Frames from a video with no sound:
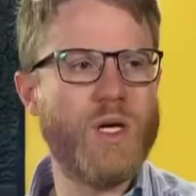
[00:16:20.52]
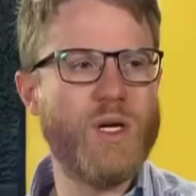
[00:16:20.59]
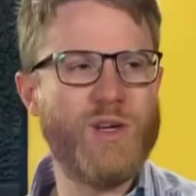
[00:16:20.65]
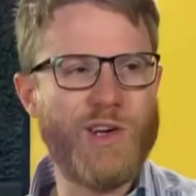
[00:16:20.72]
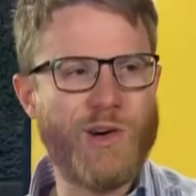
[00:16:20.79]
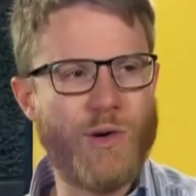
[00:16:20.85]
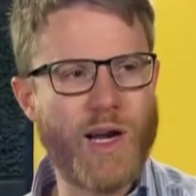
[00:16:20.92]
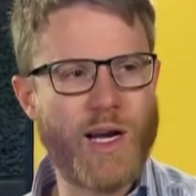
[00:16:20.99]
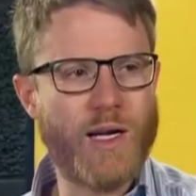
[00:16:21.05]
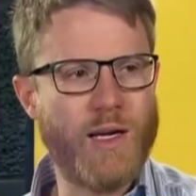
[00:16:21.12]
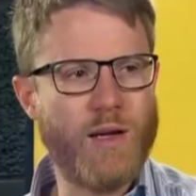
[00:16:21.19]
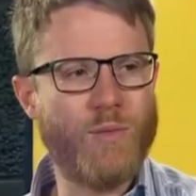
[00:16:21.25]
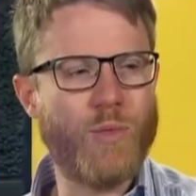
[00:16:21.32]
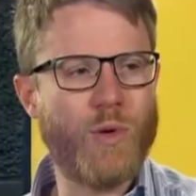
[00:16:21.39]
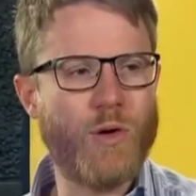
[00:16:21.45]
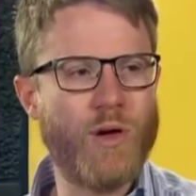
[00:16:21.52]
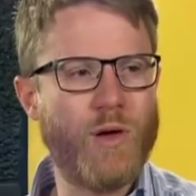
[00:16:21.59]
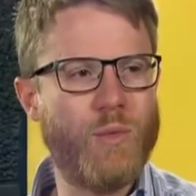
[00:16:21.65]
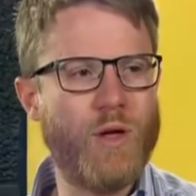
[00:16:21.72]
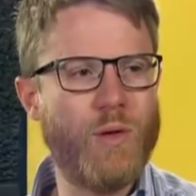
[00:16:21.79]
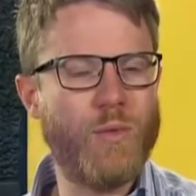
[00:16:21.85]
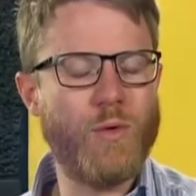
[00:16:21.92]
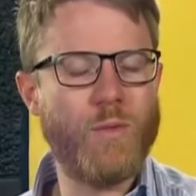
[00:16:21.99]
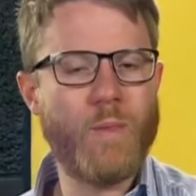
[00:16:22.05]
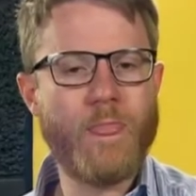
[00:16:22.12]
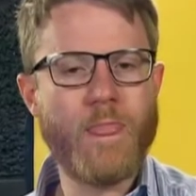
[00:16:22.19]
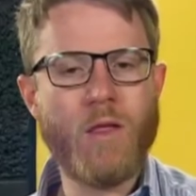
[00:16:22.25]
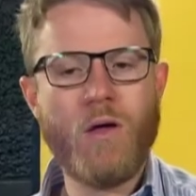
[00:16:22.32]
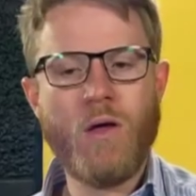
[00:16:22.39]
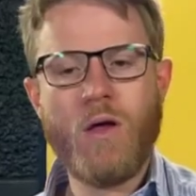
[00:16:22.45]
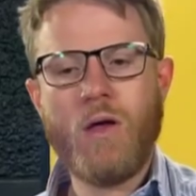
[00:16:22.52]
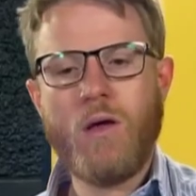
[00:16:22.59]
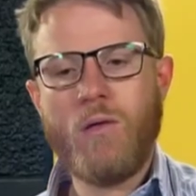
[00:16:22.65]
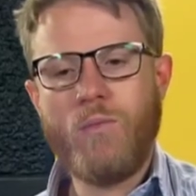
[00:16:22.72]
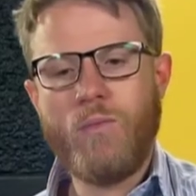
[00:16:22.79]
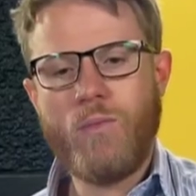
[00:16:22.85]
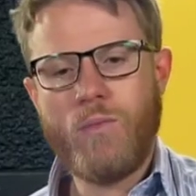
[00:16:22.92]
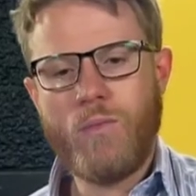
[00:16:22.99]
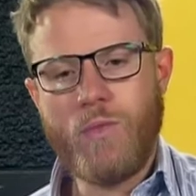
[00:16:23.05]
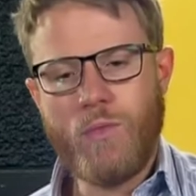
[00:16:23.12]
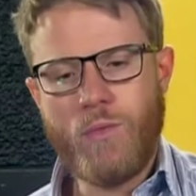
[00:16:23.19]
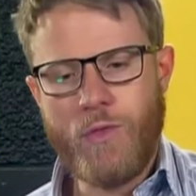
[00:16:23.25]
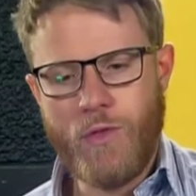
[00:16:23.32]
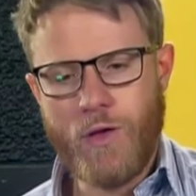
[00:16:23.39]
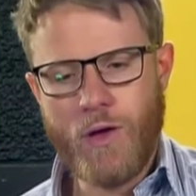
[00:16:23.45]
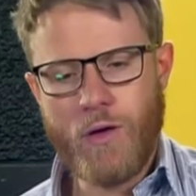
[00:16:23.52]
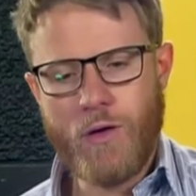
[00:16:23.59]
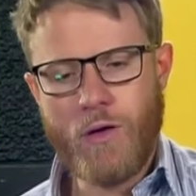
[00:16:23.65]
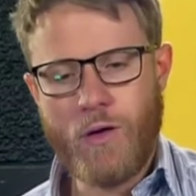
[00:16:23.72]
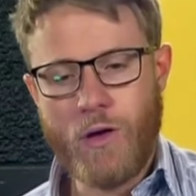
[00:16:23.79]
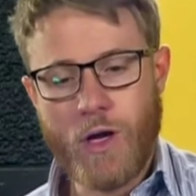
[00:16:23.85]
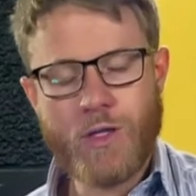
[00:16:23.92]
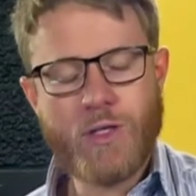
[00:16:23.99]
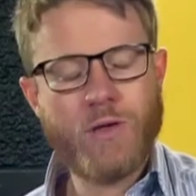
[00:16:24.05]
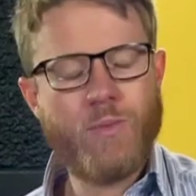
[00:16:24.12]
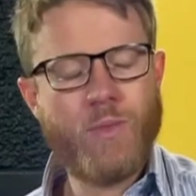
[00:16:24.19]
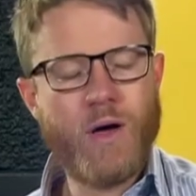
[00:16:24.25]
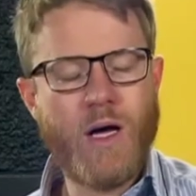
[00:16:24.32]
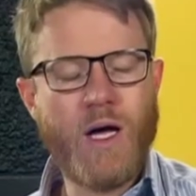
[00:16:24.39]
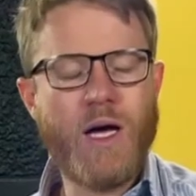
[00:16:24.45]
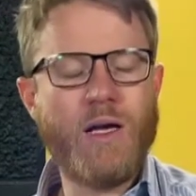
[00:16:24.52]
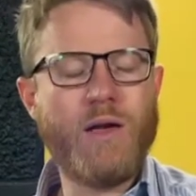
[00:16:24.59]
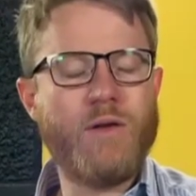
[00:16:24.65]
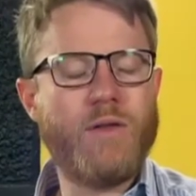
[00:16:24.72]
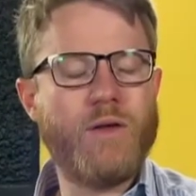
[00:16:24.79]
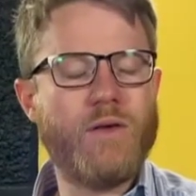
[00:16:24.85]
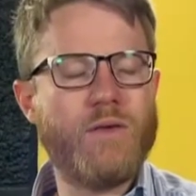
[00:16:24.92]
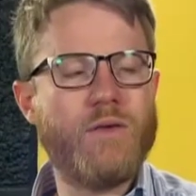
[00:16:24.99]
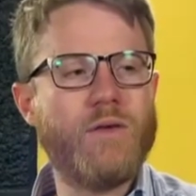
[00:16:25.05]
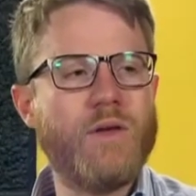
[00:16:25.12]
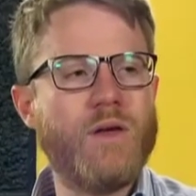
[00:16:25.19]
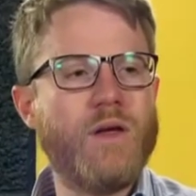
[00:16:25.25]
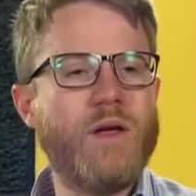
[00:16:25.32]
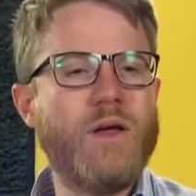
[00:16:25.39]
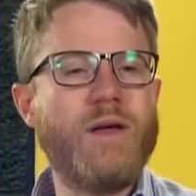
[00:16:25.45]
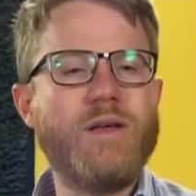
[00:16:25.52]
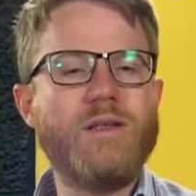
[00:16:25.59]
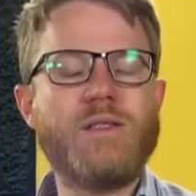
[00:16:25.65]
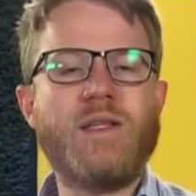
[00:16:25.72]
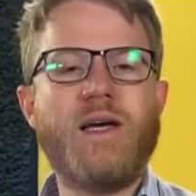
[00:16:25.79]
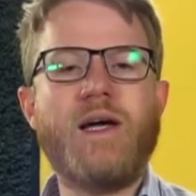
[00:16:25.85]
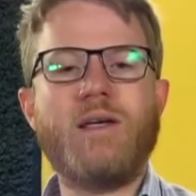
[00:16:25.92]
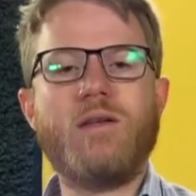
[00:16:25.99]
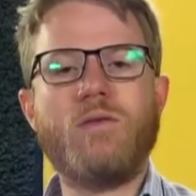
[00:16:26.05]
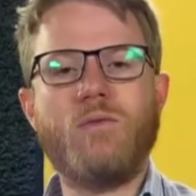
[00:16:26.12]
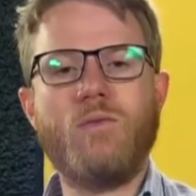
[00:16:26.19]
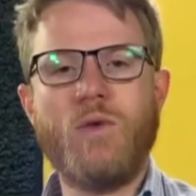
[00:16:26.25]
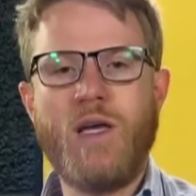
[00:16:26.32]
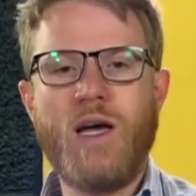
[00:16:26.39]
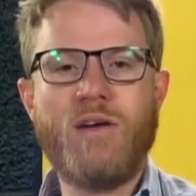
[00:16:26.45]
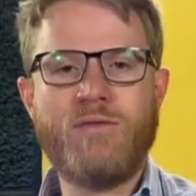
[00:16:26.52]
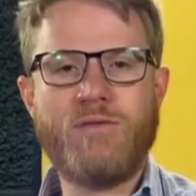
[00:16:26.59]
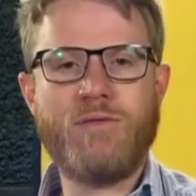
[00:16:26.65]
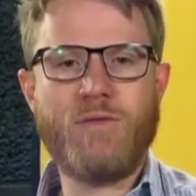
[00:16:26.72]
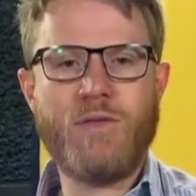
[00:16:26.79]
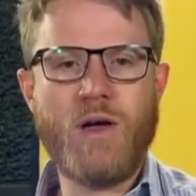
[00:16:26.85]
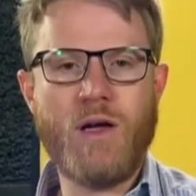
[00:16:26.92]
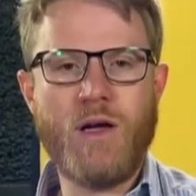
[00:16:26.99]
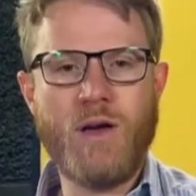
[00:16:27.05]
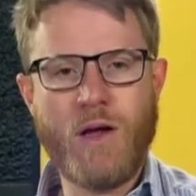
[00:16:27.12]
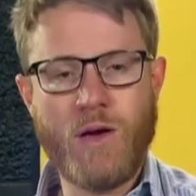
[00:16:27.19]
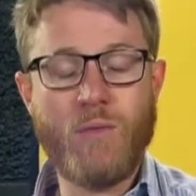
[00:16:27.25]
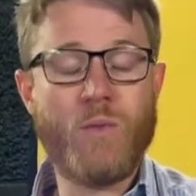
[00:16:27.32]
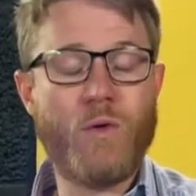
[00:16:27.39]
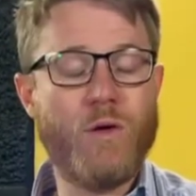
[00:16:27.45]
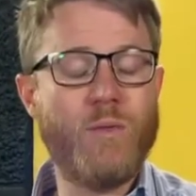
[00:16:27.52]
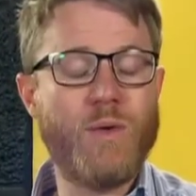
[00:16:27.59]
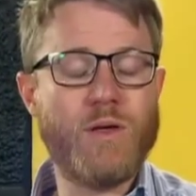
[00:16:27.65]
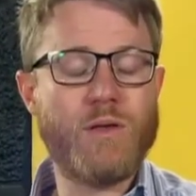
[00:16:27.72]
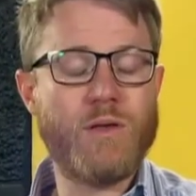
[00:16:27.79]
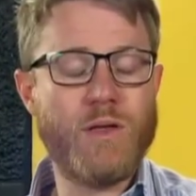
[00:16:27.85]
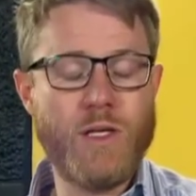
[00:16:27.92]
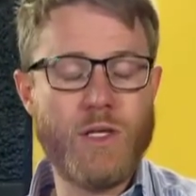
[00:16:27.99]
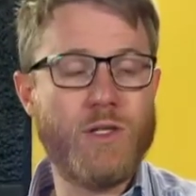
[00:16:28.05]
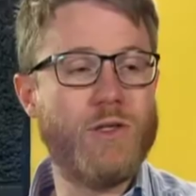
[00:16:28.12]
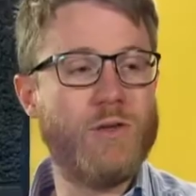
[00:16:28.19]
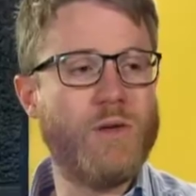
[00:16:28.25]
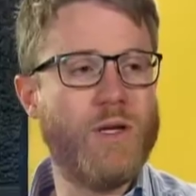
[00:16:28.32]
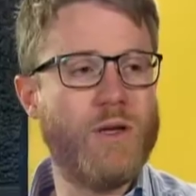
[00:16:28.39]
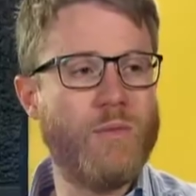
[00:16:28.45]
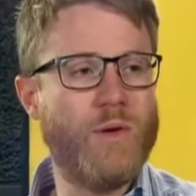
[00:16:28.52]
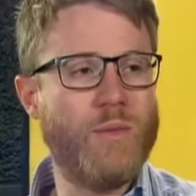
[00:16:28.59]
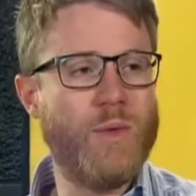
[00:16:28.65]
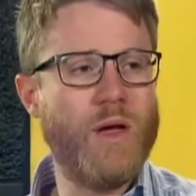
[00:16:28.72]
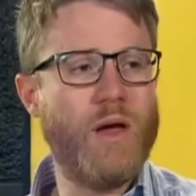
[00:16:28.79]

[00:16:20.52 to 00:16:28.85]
directly employing people. The logic behind this is that we have an unemployment issue in Namibia,